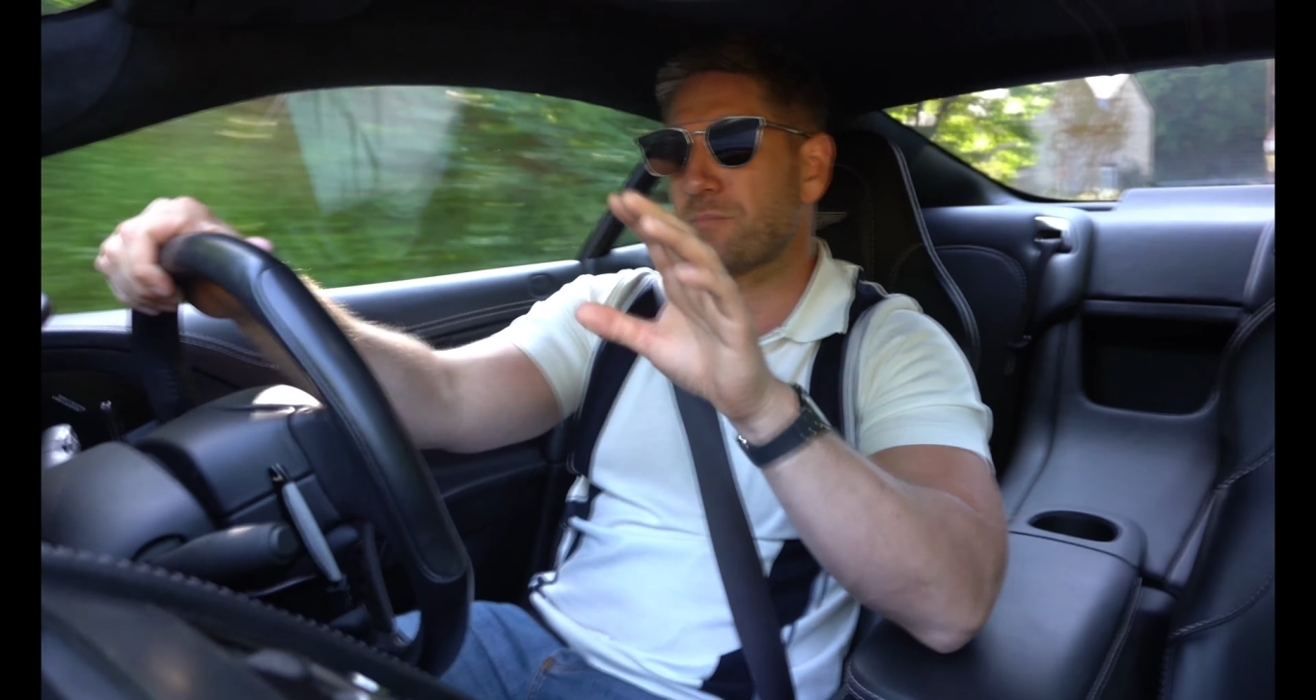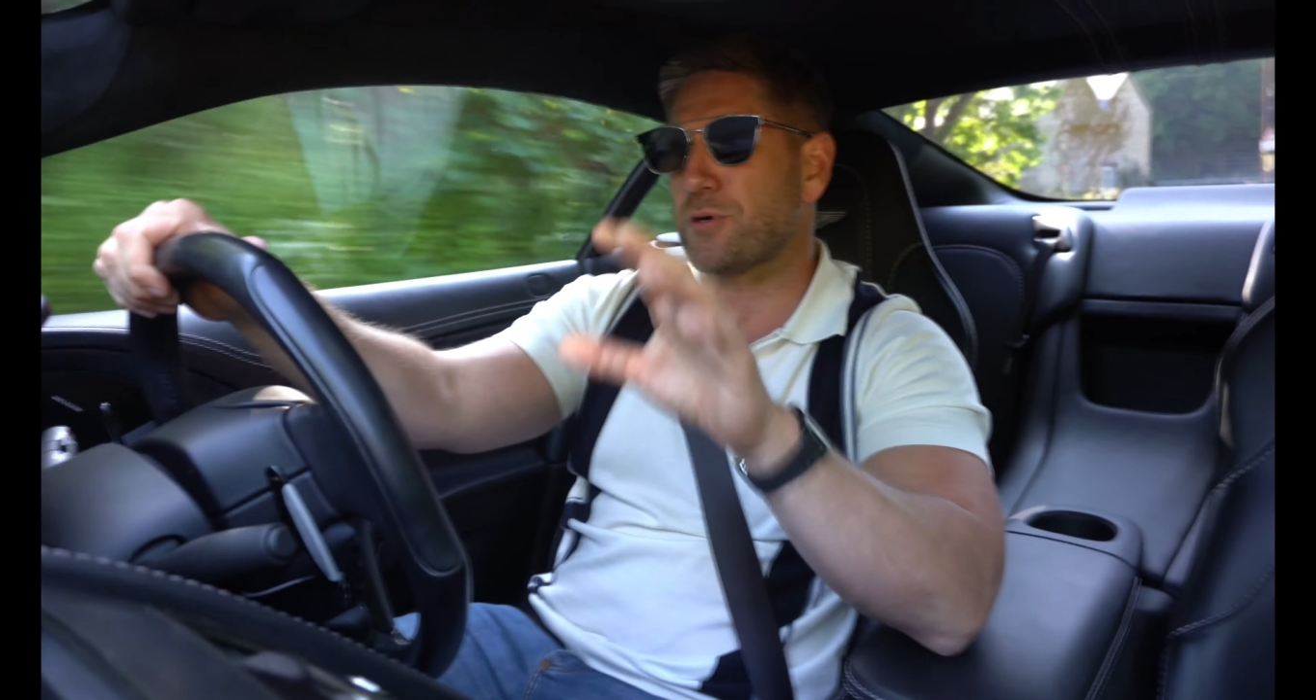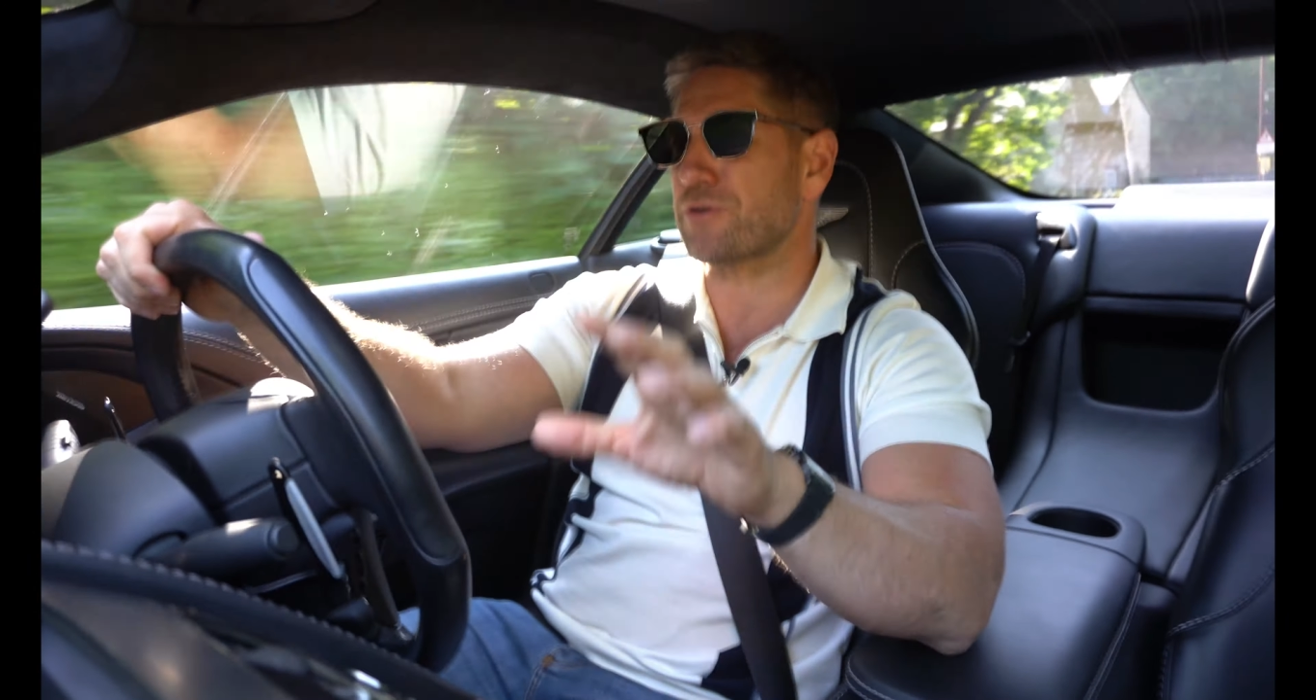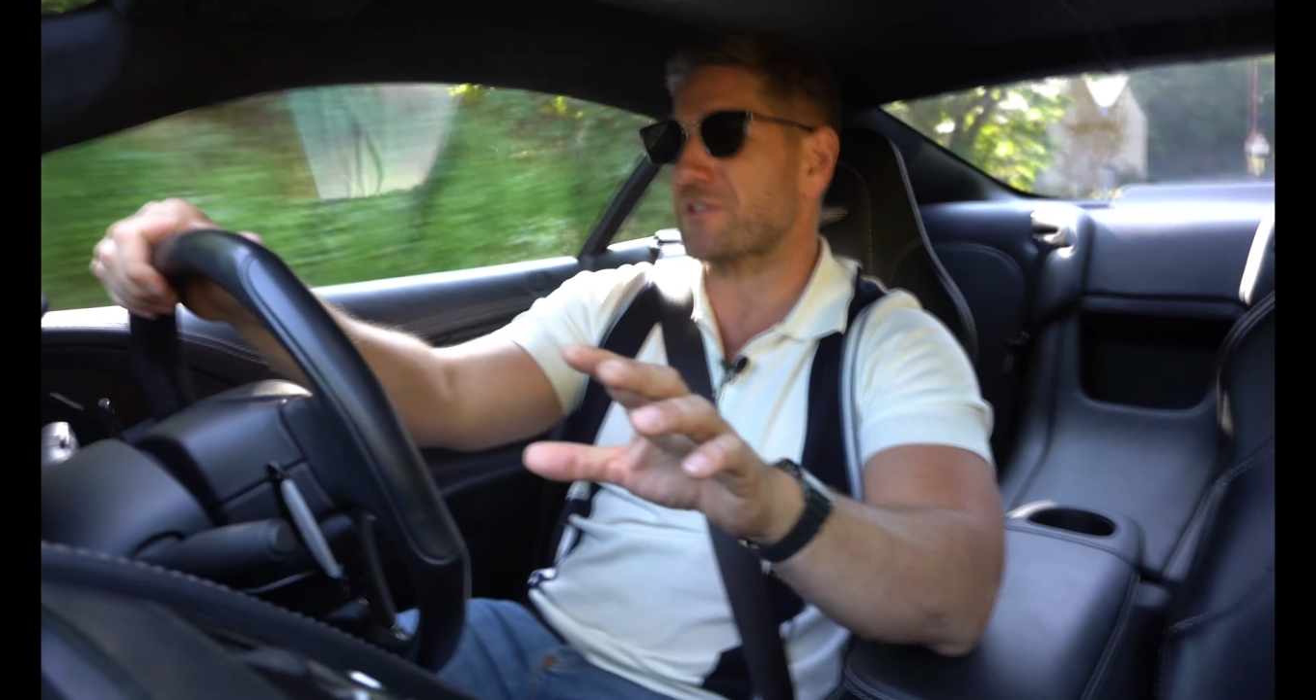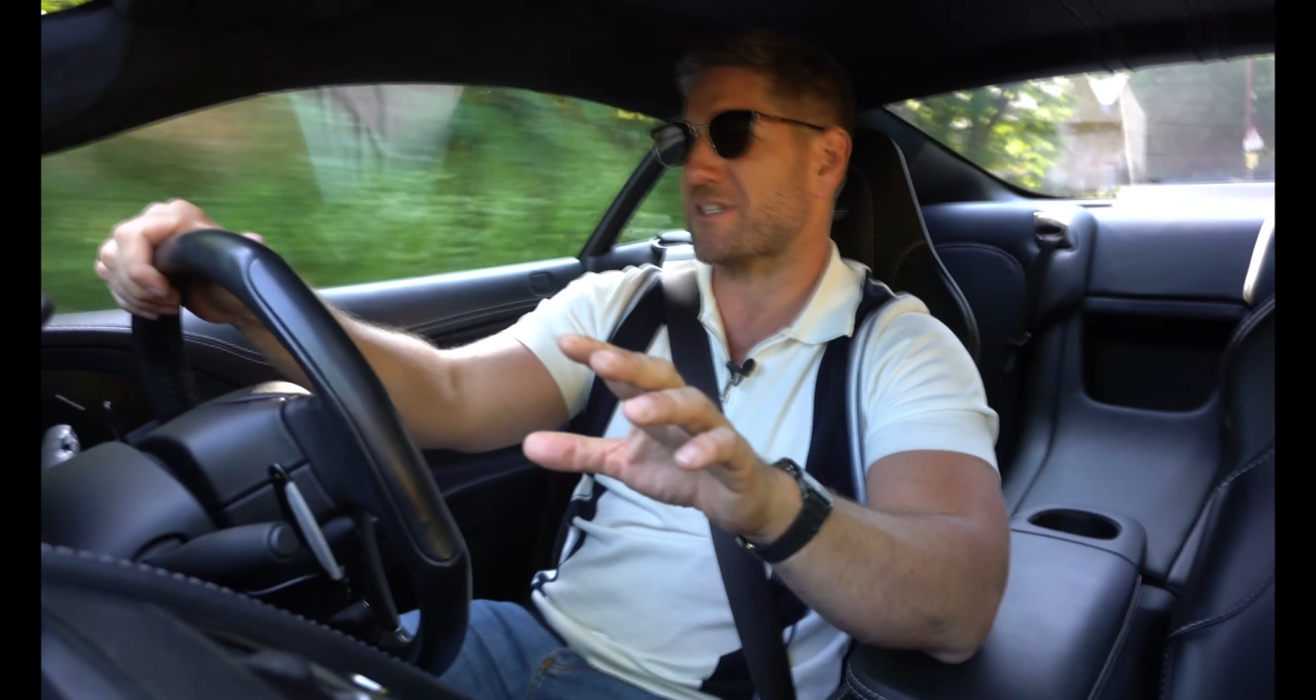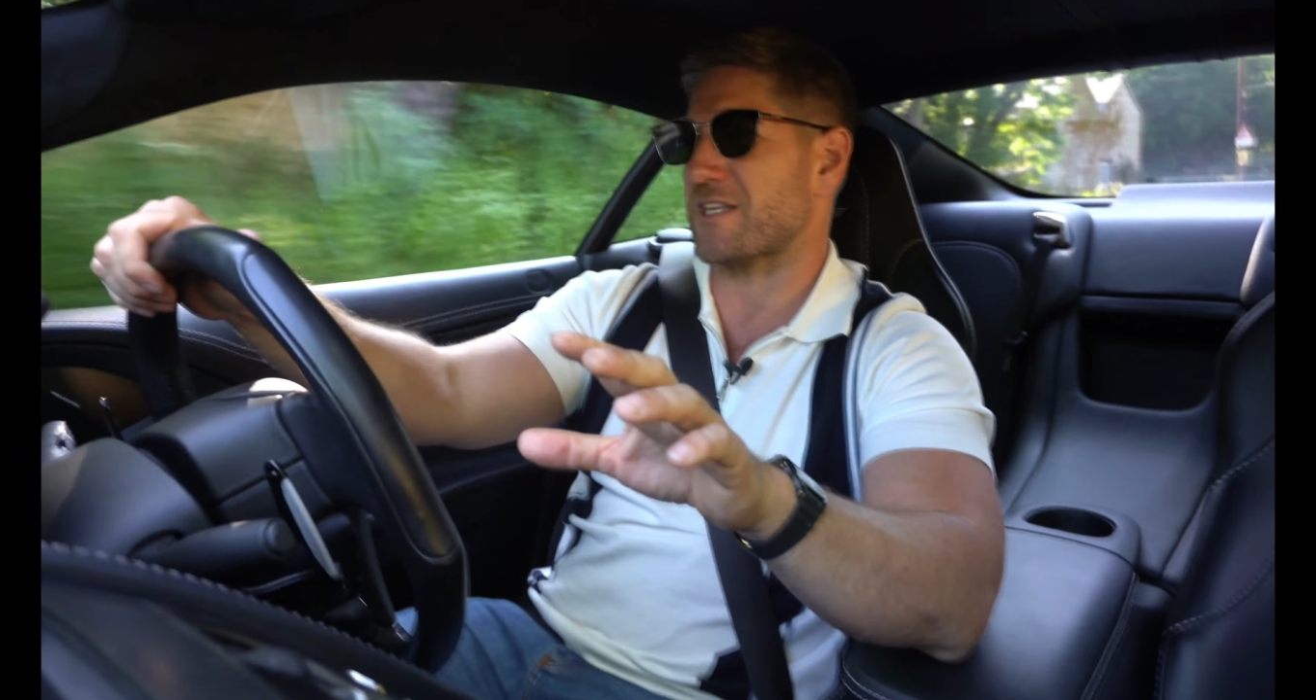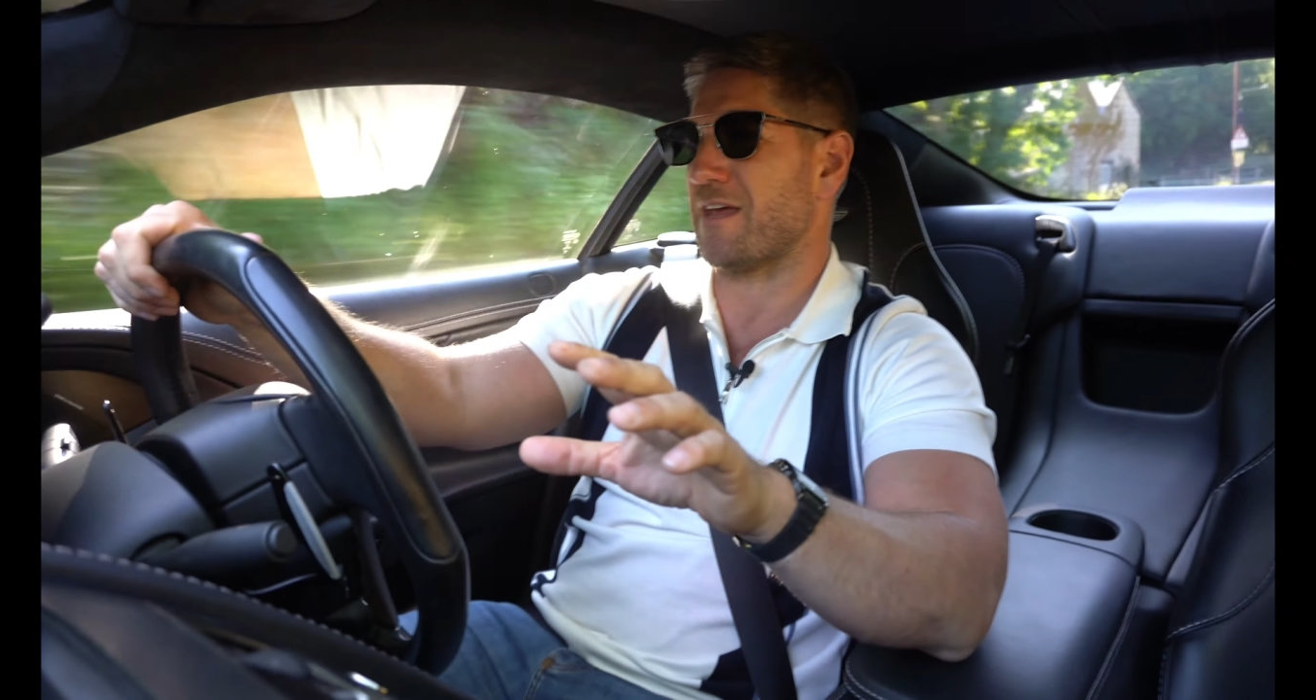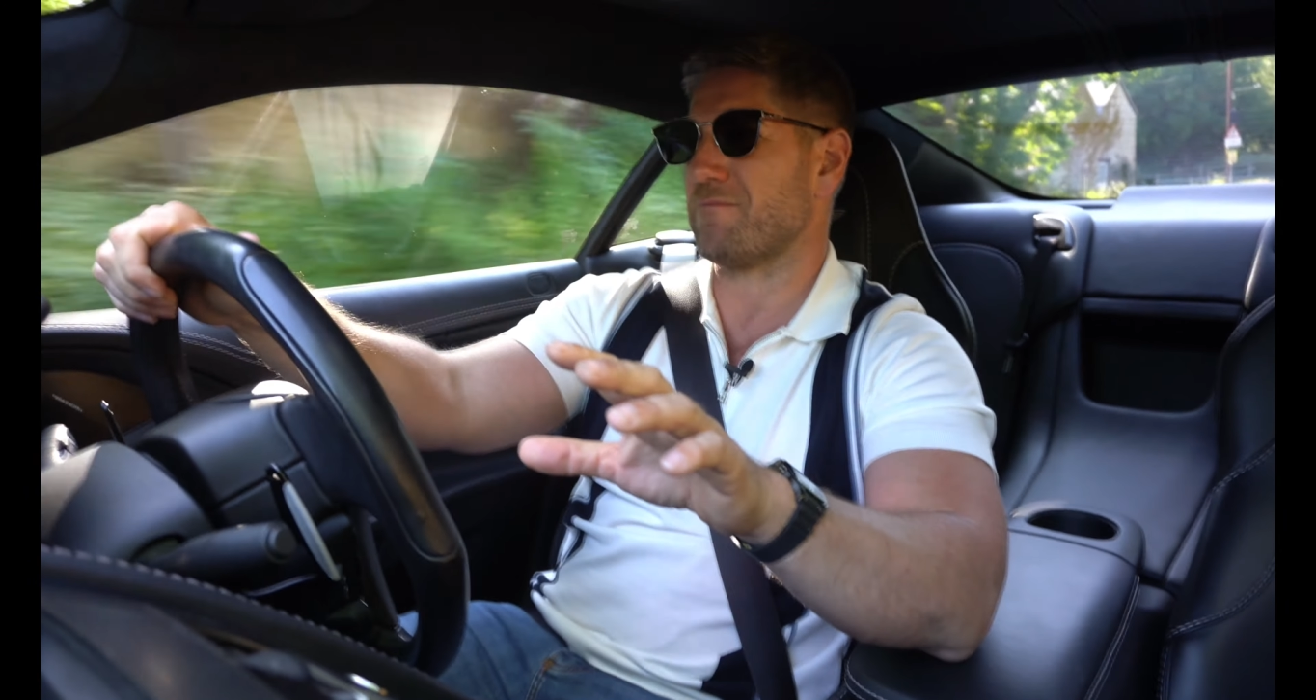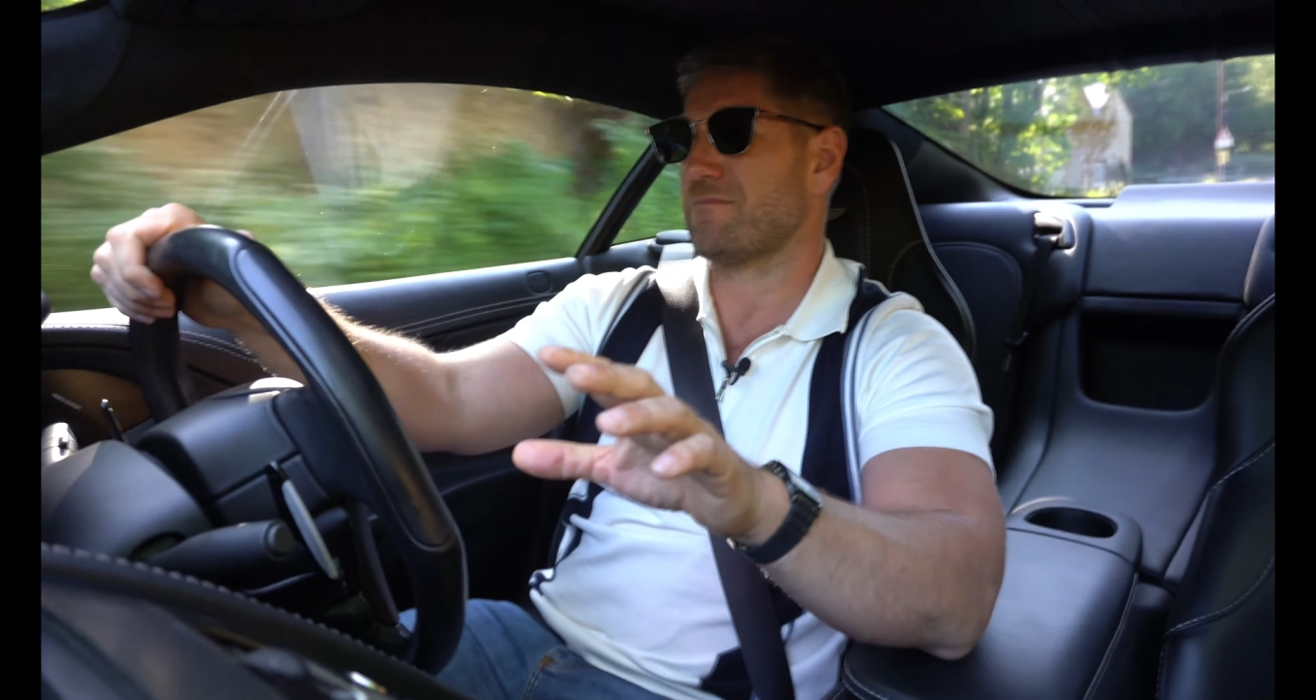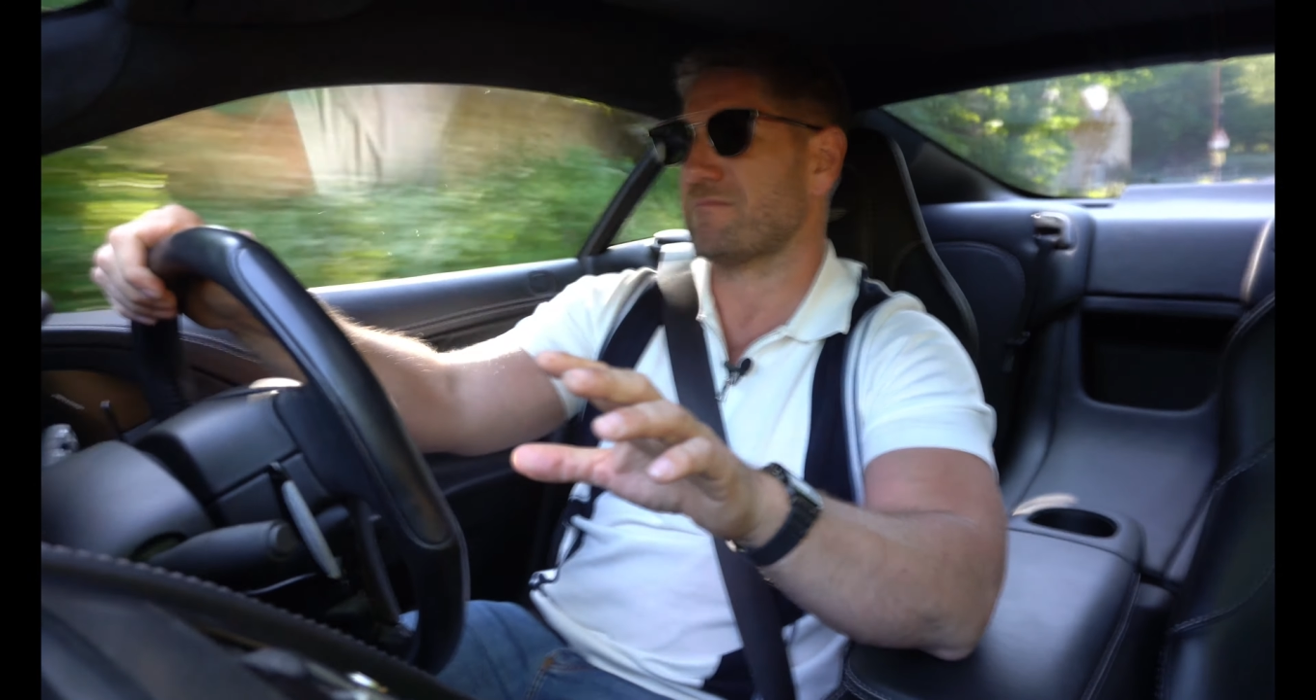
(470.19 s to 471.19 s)
puts
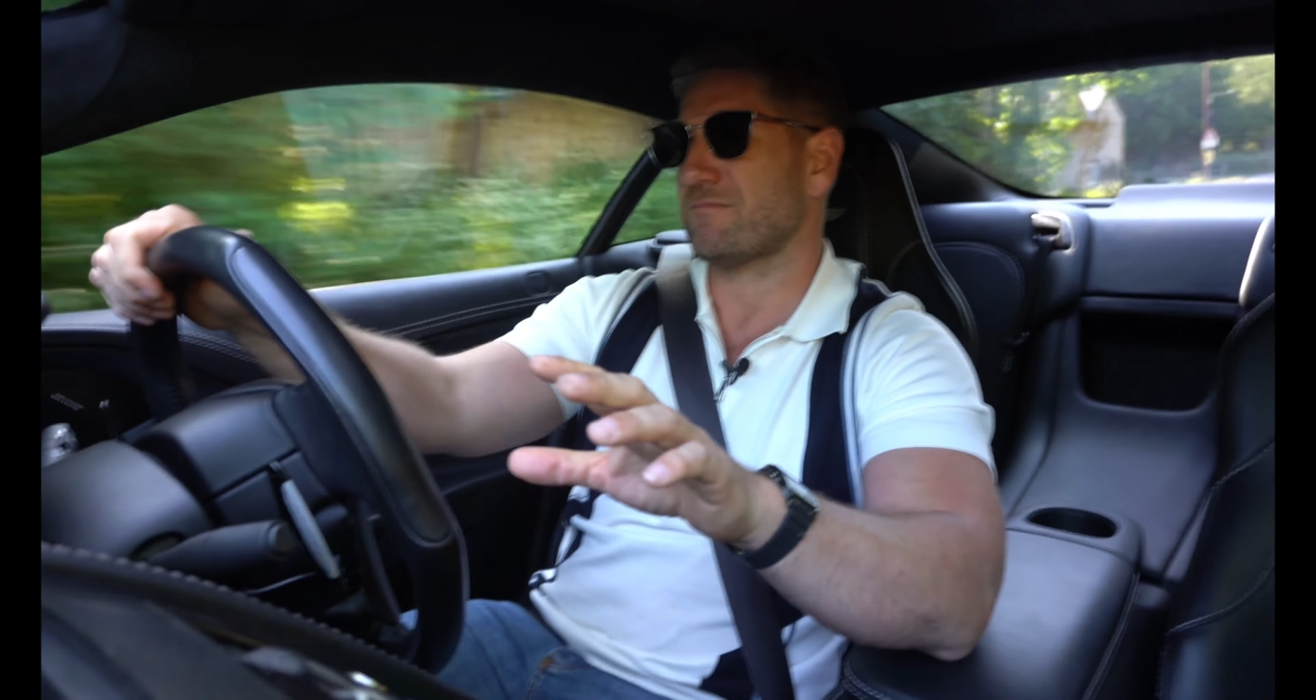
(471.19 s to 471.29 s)
them